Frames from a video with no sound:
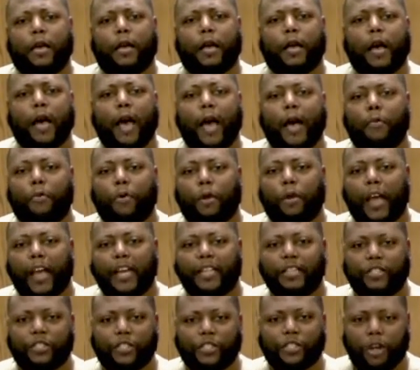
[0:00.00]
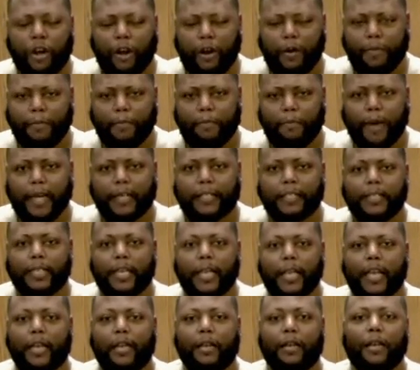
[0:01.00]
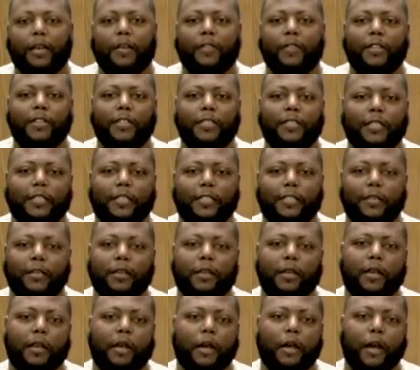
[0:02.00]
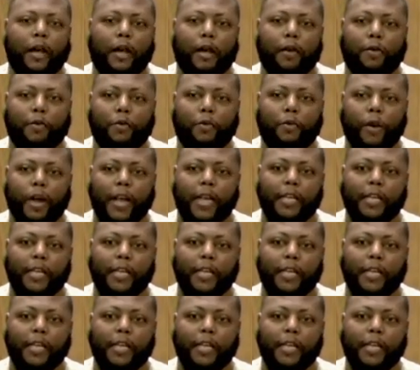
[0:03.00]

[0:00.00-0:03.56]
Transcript: I would like to start by saying this is a great